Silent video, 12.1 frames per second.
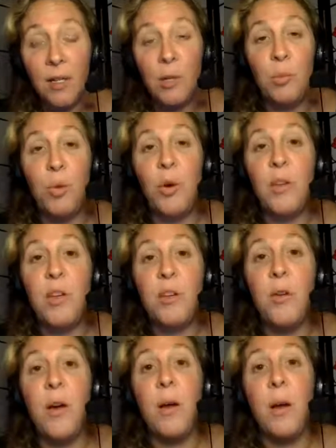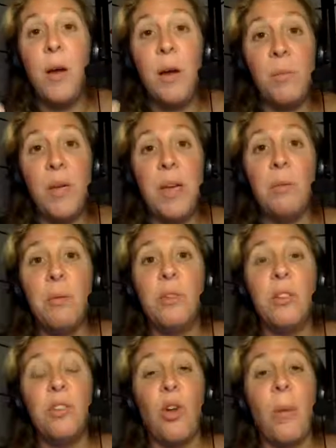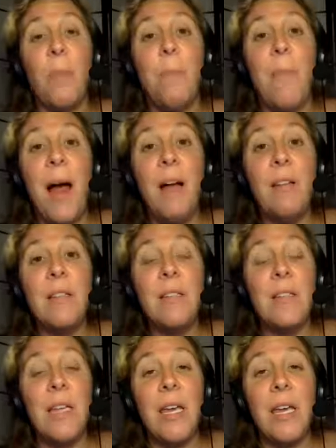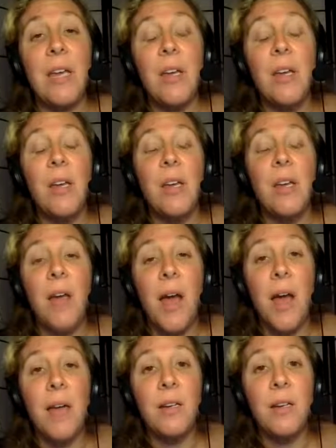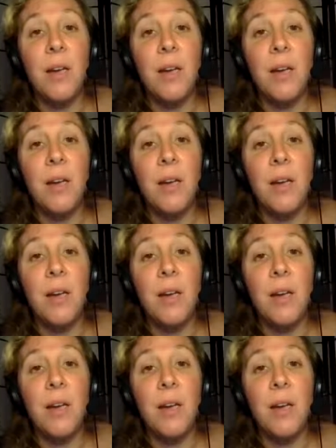The more that you'll be able to start balancing that